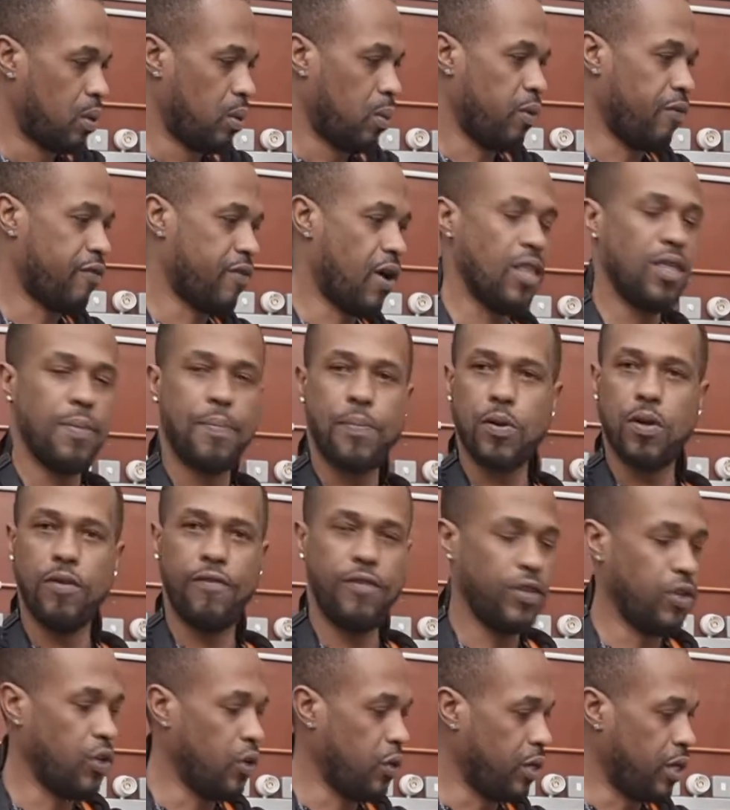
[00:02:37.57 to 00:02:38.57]
we've got the
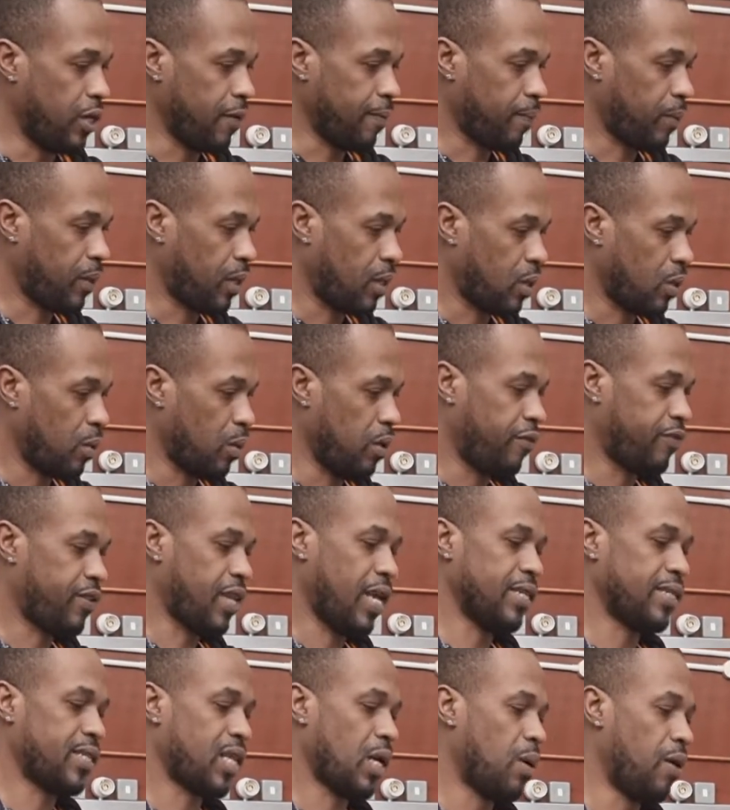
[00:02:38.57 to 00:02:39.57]
proving unit. We've
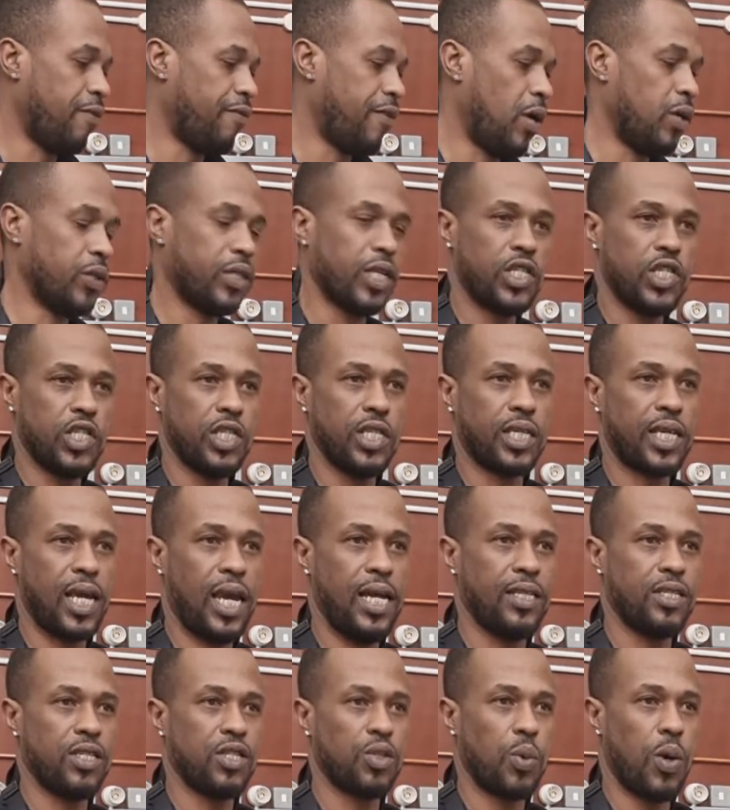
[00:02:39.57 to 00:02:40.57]
tested our voltage
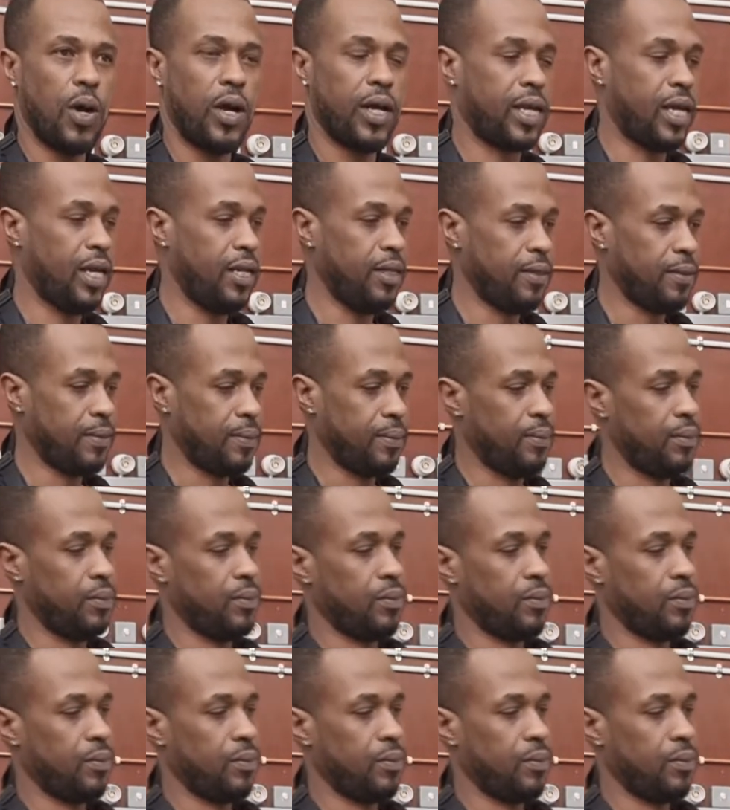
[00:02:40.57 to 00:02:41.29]
indicators working.